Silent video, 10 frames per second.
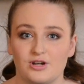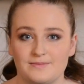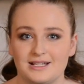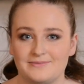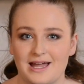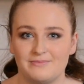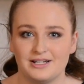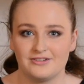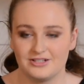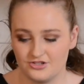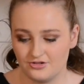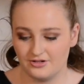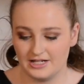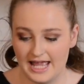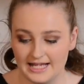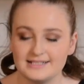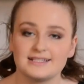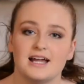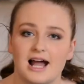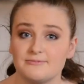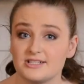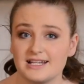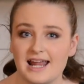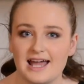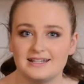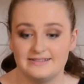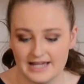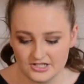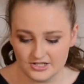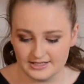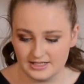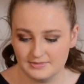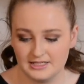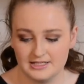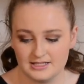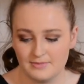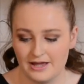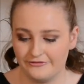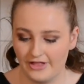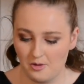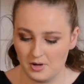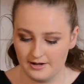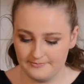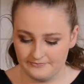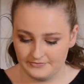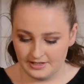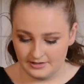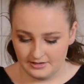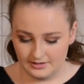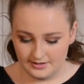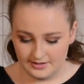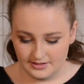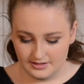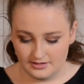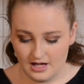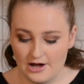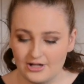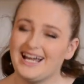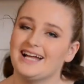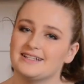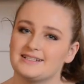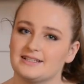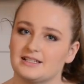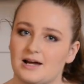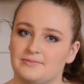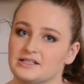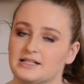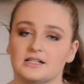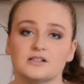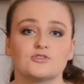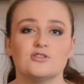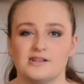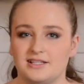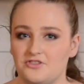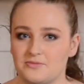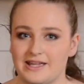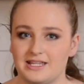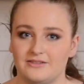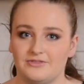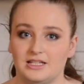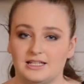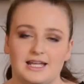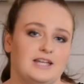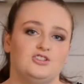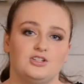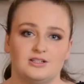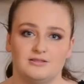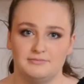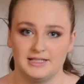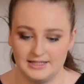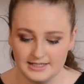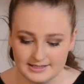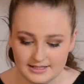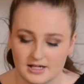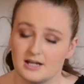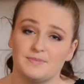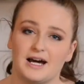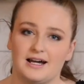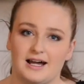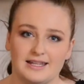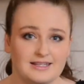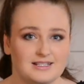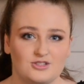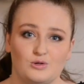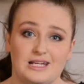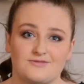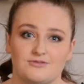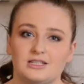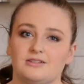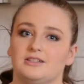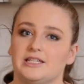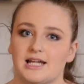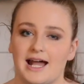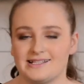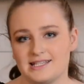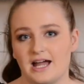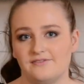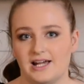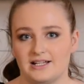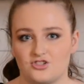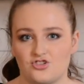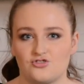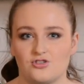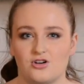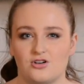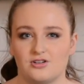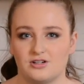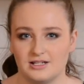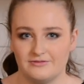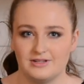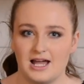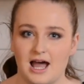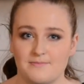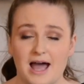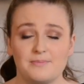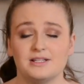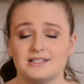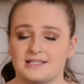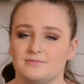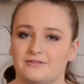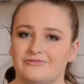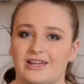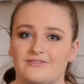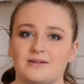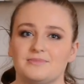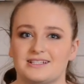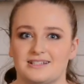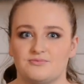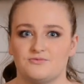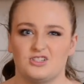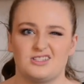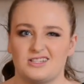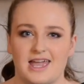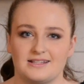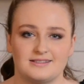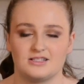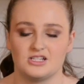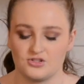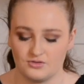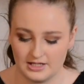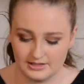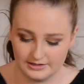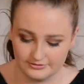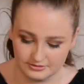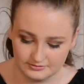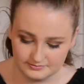creaming up that butter and sugar and eggs, I'm just going to add a dash of cinnamon into my flour. I already had this in the cupboard, and of course if you're making a vanilla cake you can omit this, but I think it's always really, really nice to have that strong apple and cinnamon flavour because it just takes the dish to another level.